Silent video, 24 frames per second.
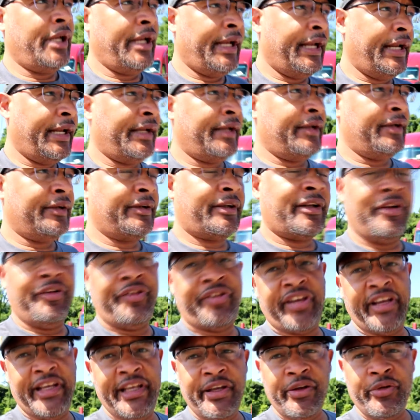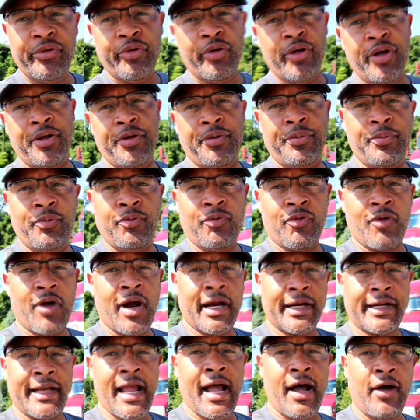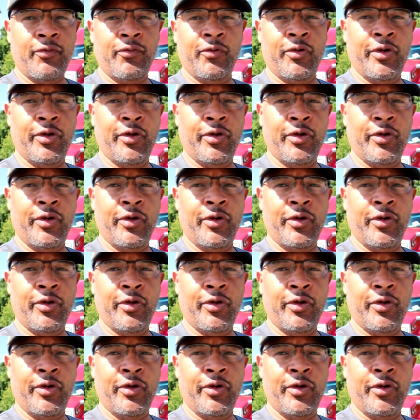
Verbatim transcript: and continue to rock out